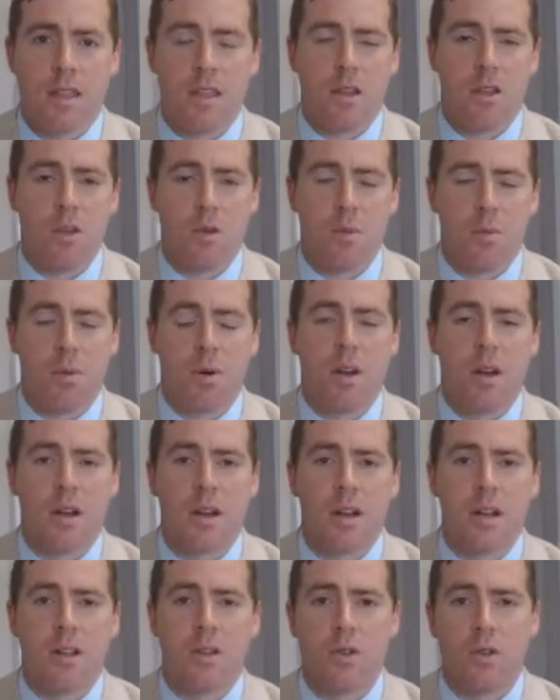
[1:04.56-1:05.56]
and then you put
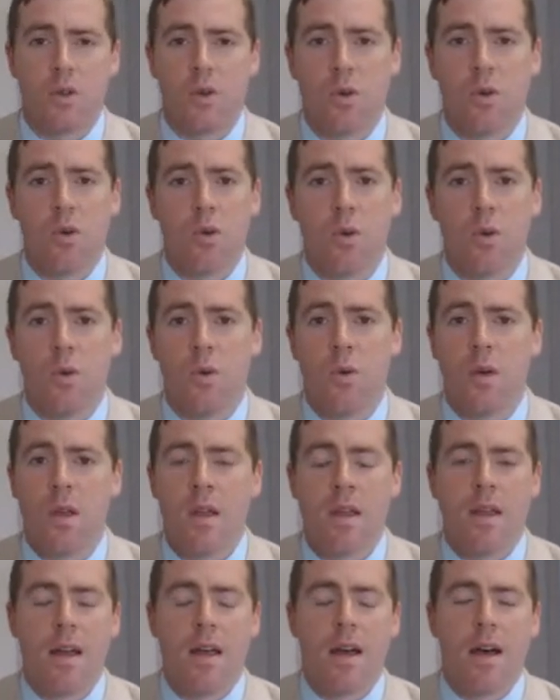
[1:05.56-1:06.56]
it into
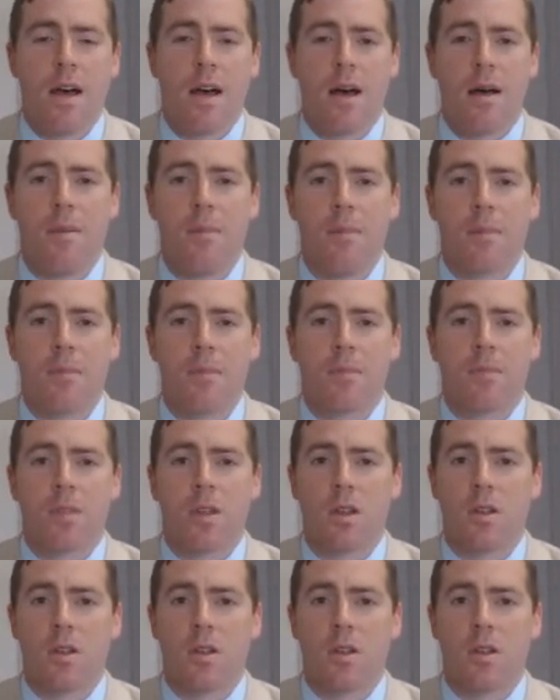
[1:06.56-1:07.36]
um,